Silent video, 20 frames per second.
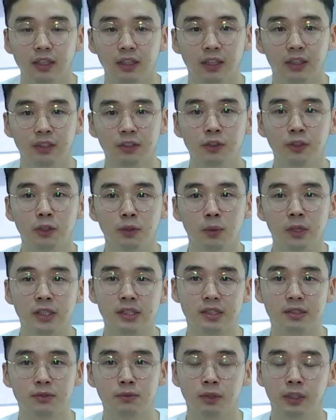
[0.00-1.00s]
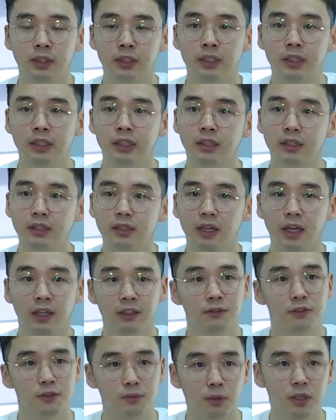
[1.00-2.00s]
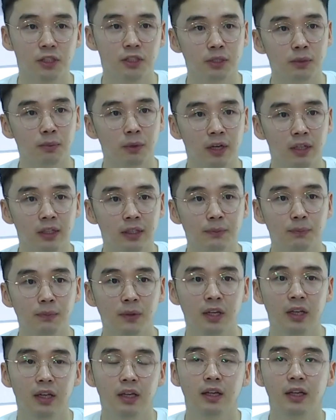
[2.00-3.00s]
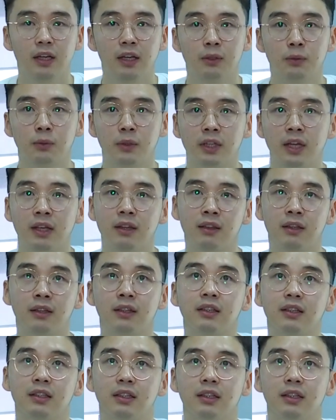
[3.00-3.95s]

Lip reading: and what's really kind of special about it. And when I think